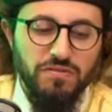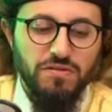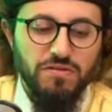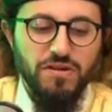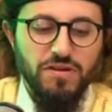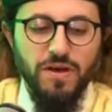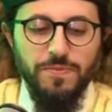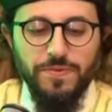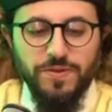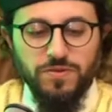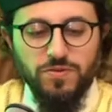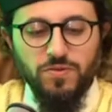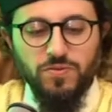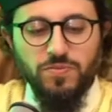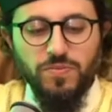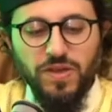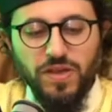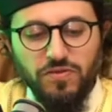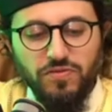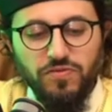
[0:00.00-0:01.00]
Rabitu
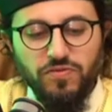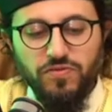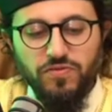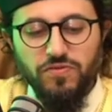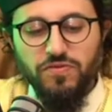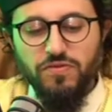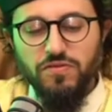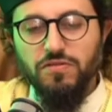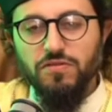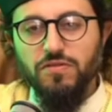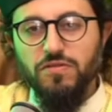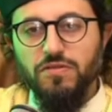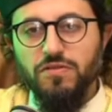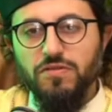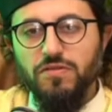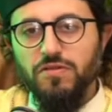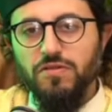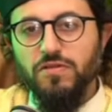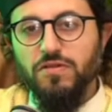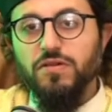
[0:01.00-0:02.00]
means
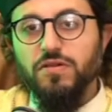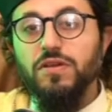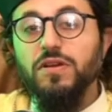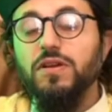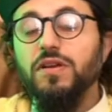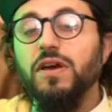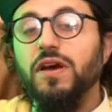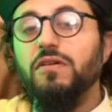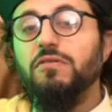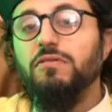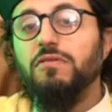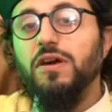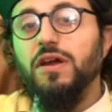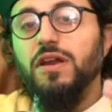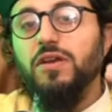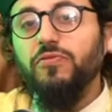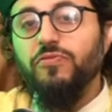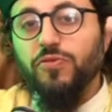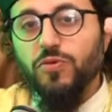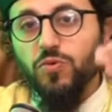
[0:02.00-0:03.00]
get
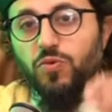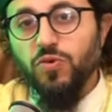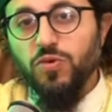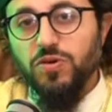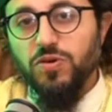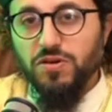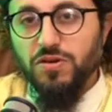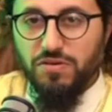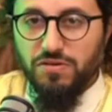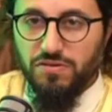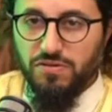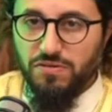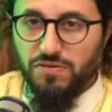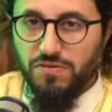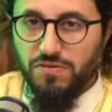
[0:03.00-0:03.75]
ready for war.